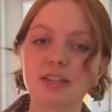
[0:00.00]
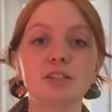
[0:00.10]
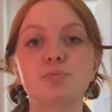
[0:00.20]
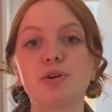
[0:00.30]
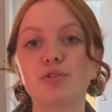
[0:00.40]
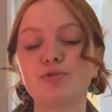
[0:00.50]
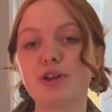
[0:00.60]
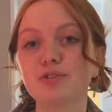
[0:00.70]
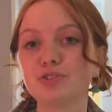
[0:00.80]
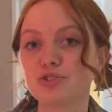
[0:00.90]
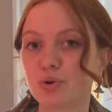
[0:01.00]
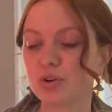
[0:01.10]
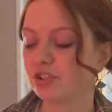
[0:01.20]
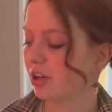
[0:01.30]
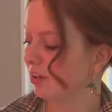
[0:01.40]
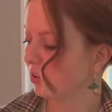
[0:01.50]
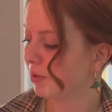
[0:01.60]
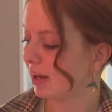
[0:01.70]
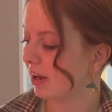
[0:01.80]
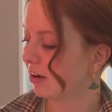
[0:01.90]
This book follows Georgia, the
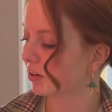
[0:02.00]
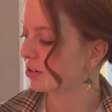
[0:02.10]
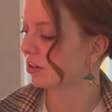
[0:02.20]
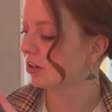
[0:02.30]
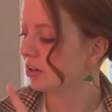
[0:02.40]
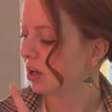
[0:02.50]
main character,